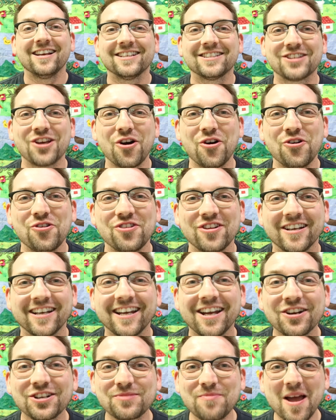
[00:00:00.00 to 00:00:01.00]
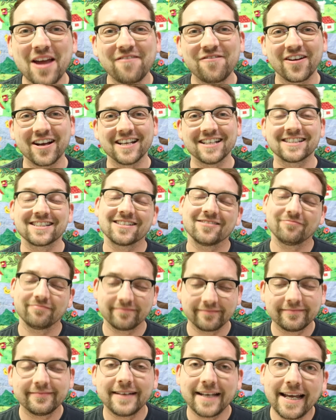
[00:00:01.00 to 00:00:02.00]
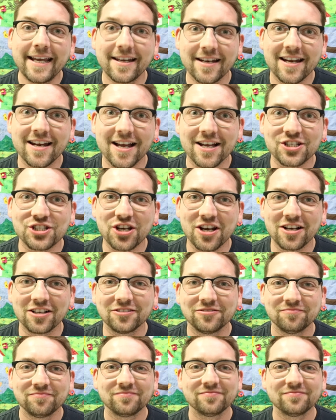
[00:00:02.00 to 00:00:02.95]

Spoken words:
So, here's my advice in a nutshell.